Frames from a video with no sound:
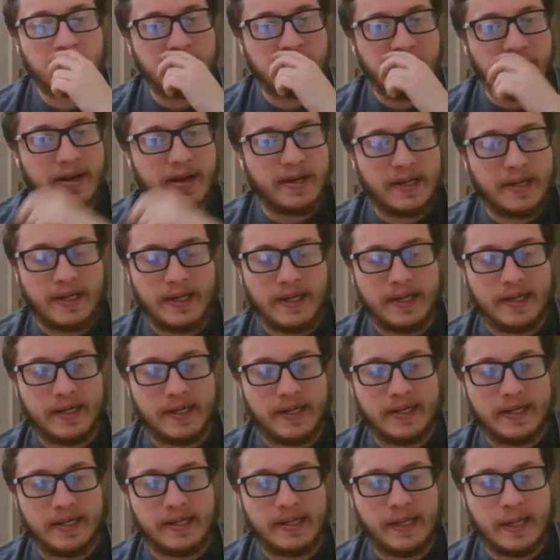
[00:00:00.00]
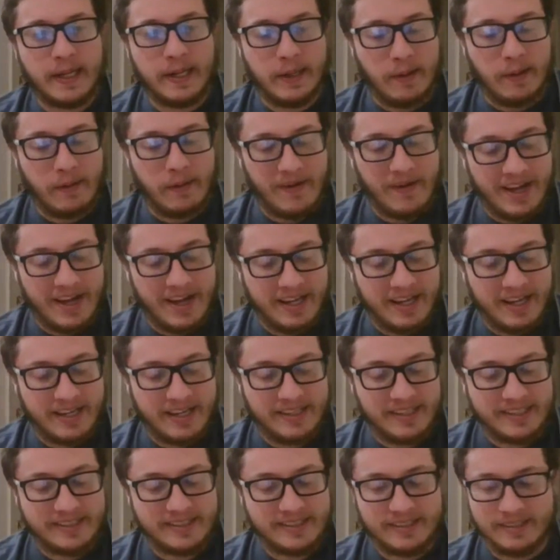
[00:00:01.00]
But I
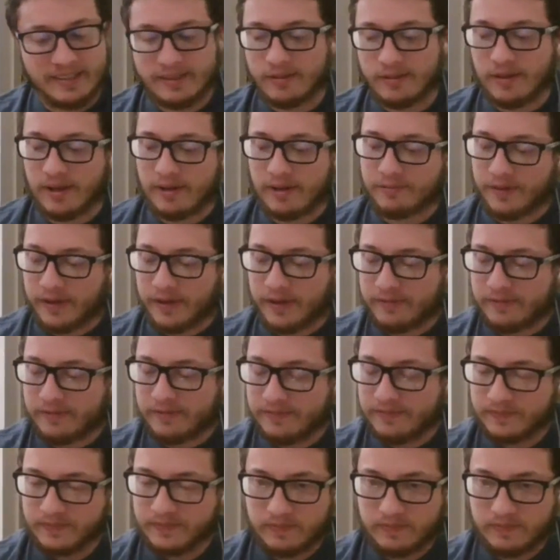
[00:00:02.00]
give this a 2 out of 5.